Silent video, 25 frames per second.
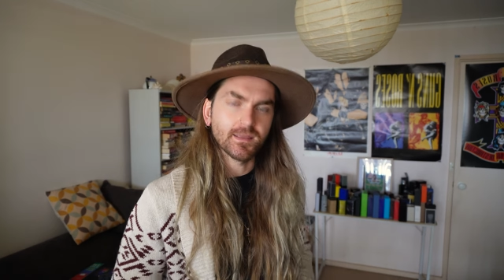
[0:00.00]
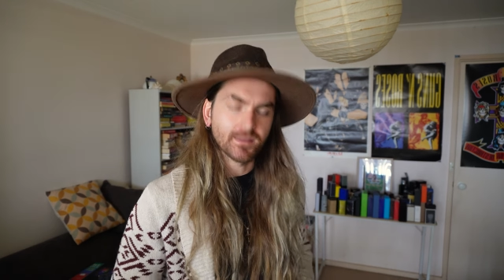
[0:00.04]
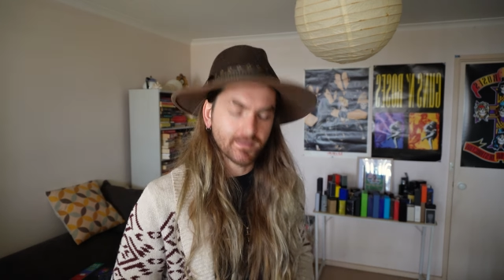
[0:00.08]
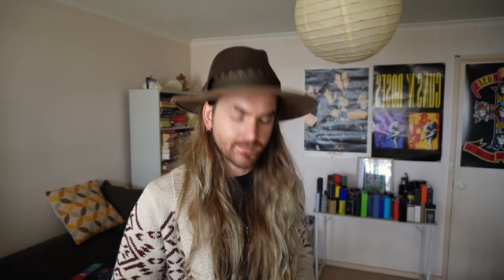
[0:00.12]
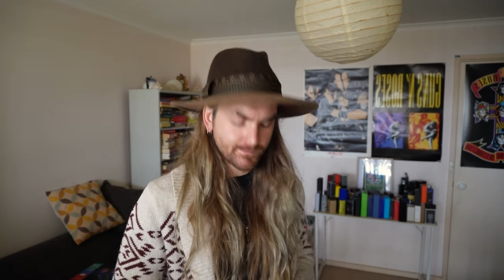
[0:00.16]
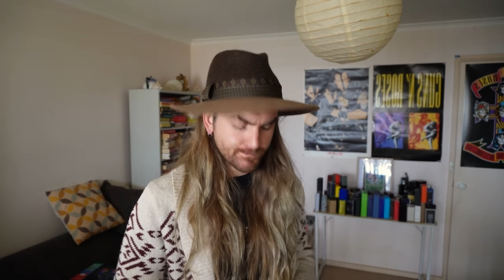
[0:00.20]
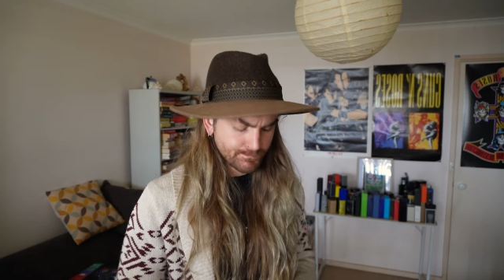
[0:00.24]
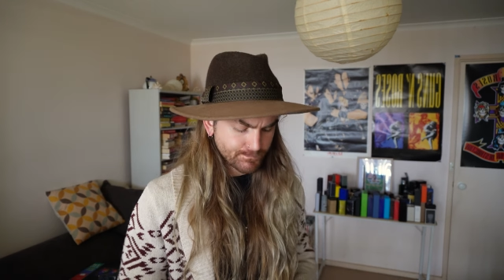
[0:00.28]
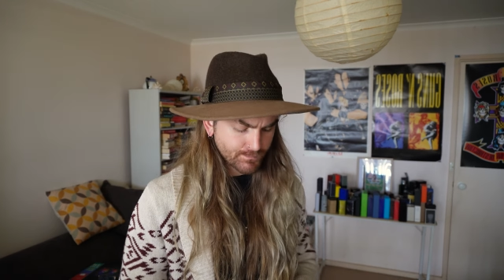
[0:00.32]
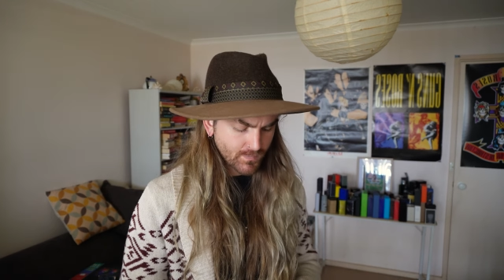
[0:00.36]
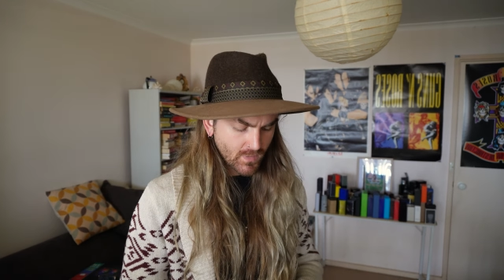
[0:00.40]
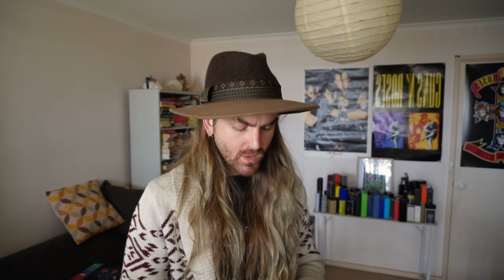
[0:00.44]

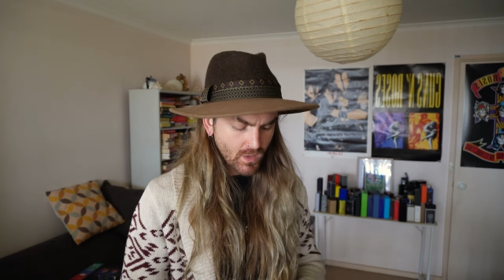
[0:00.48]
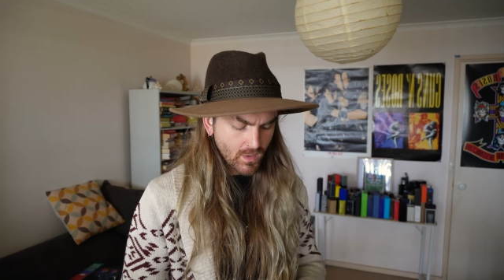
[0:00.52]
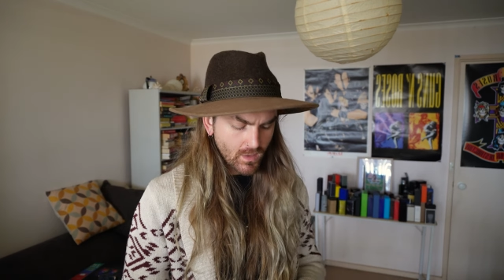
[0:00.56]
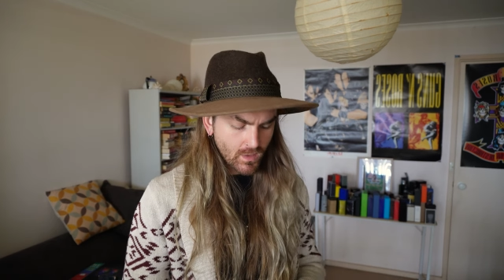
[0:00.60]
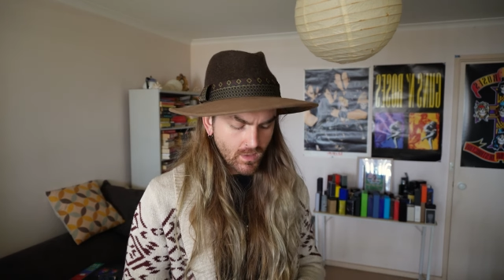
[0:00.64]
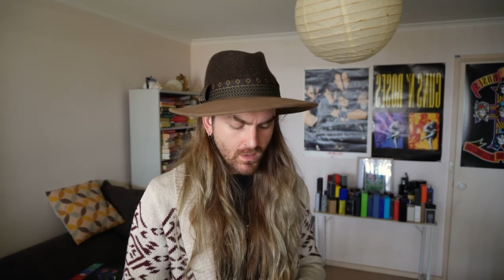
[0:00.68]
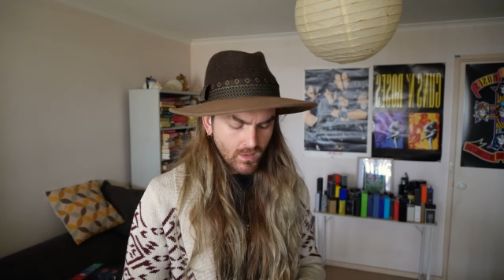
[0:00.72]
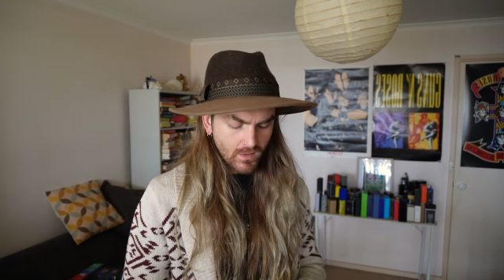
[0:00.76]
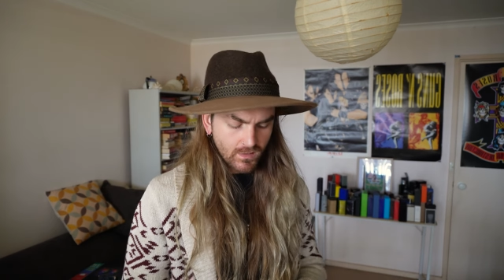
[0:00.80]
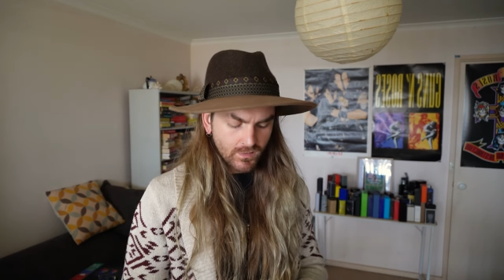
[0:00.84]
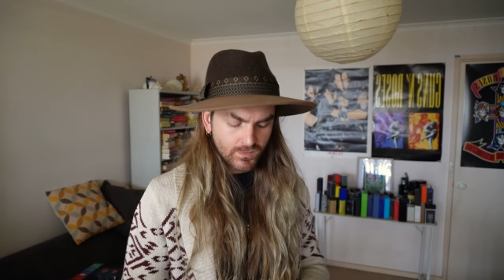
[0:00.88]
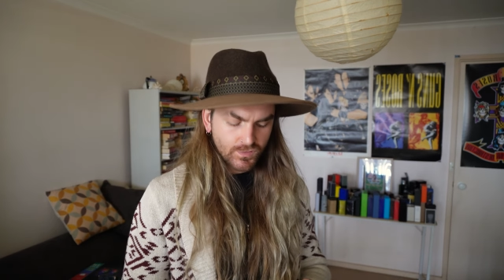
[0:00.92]
and
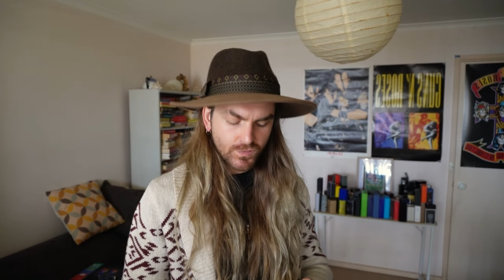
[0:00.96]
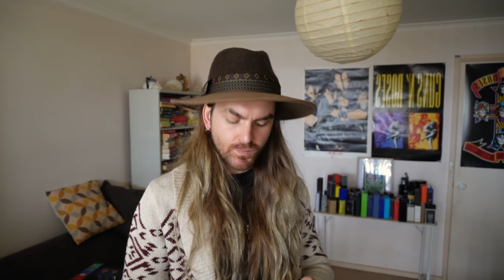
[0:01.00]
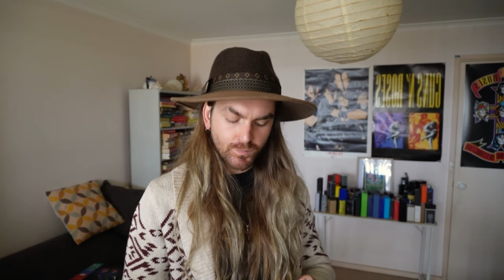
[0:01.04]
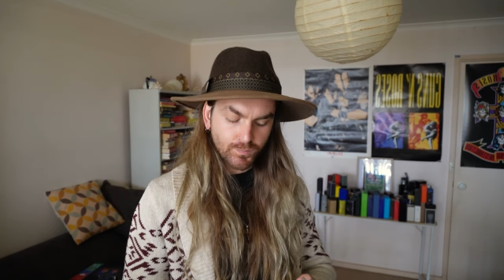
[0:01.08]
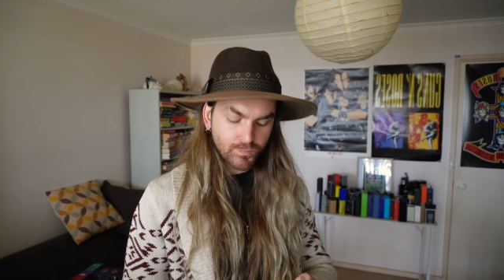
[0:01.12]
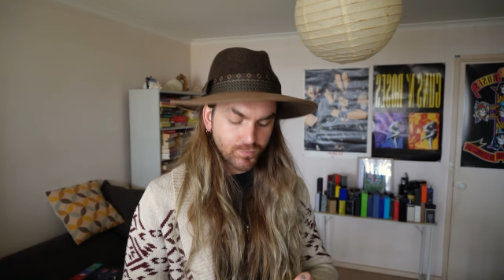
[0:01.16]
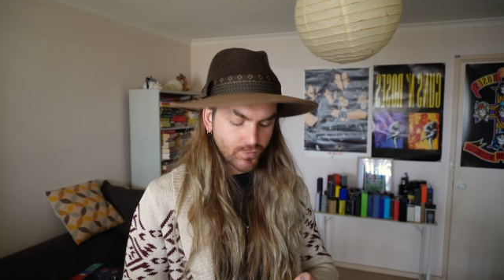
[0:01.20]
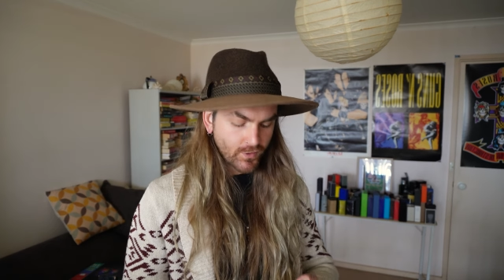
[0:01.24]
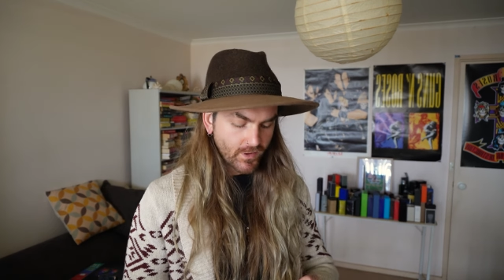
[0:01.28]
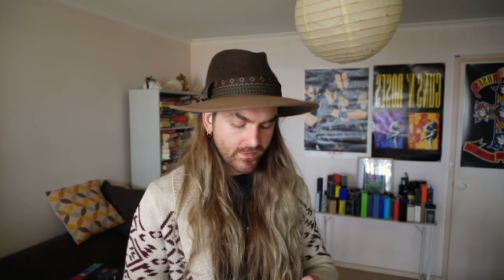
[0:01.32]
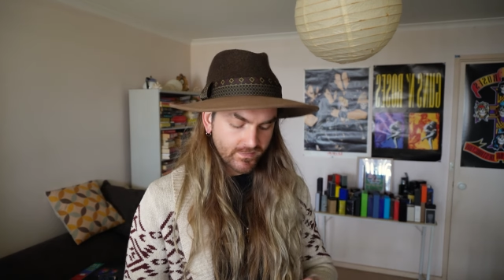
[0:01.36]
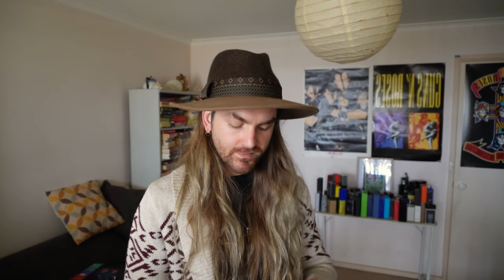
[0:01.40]

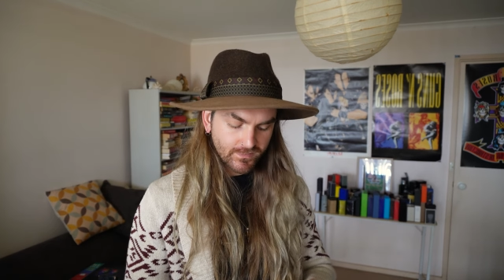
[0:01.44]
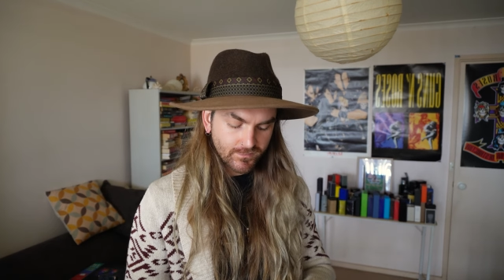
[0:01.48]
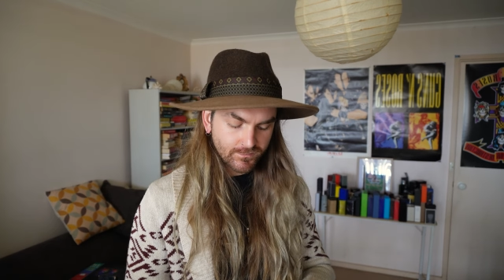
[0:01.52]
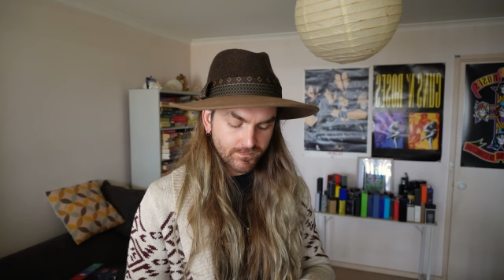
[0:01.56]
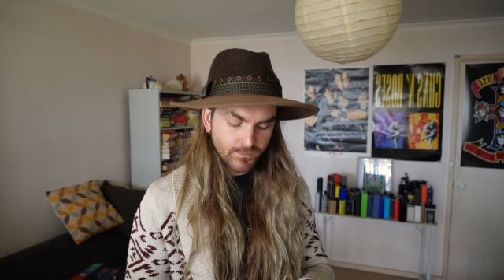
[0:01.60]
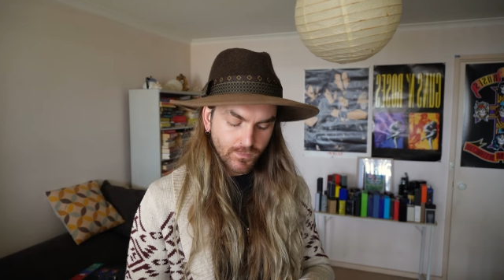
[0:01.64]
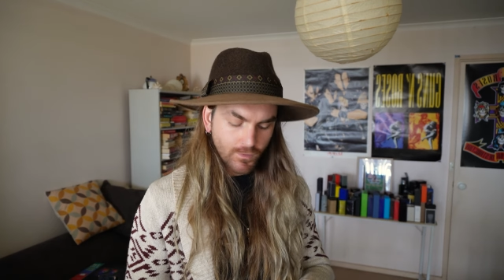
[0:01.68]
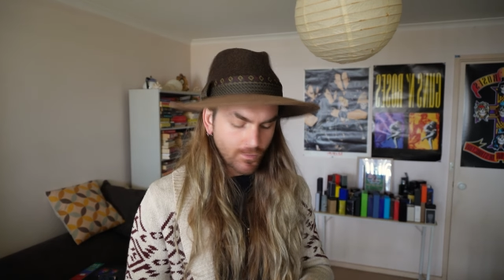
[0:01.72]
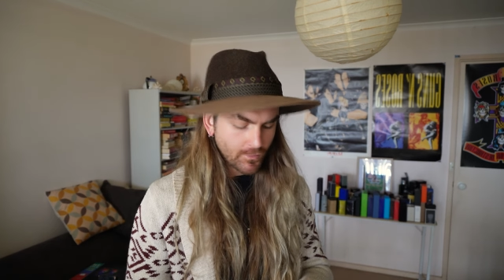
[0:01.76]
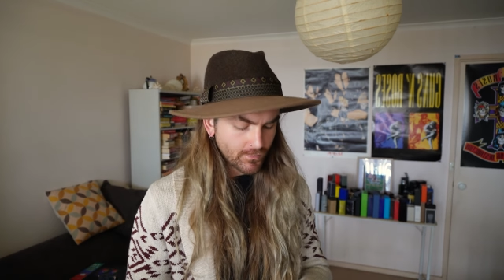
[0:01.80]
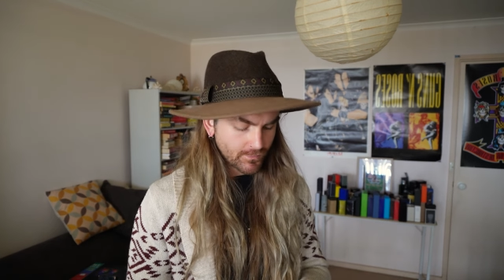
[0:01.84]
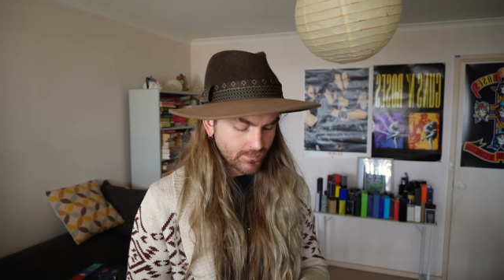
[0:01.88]
depressive
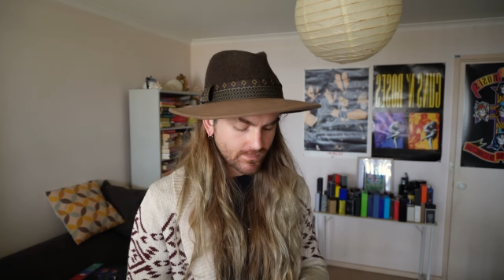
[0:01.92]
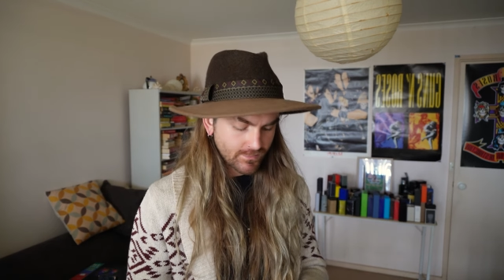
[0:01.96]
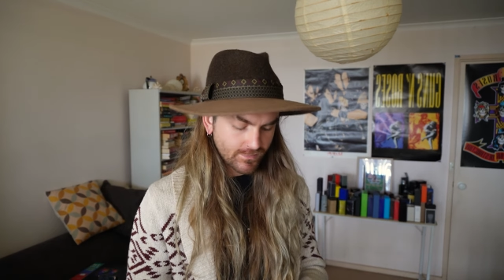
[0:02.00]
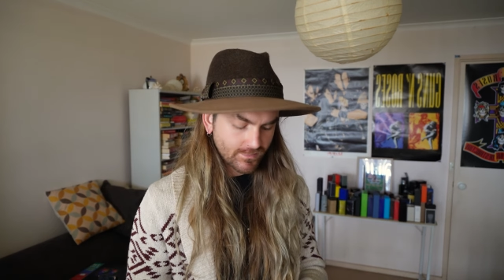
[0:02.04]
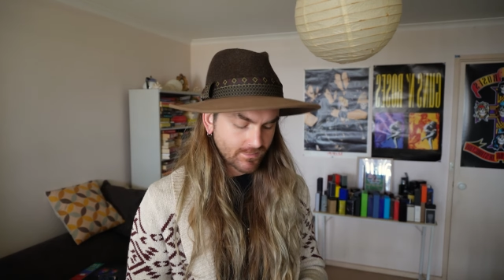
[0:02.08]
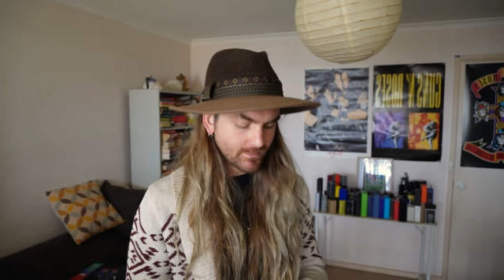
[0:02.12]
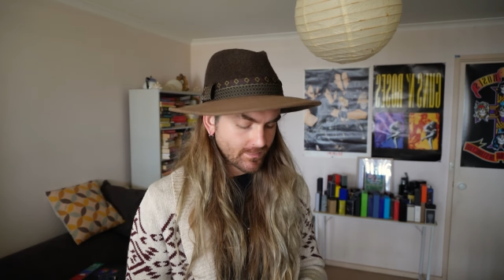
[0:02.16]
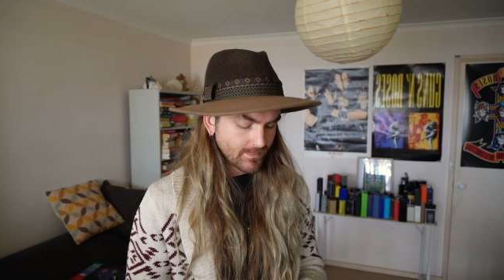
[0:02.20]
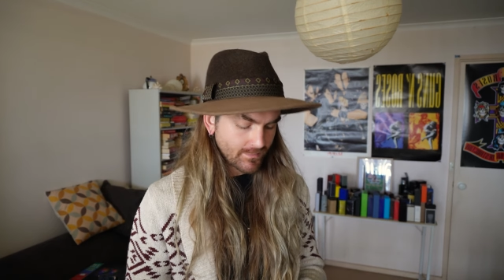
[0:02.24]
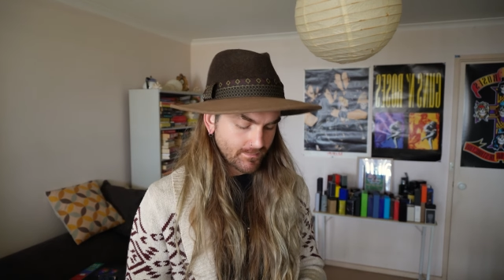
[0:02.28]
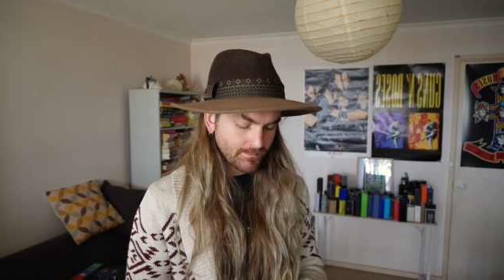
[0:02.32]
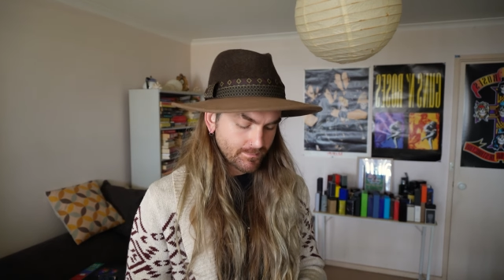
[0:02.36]

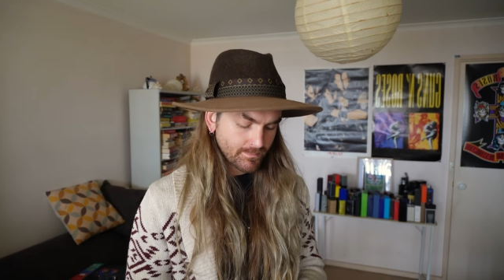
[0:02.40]
notes,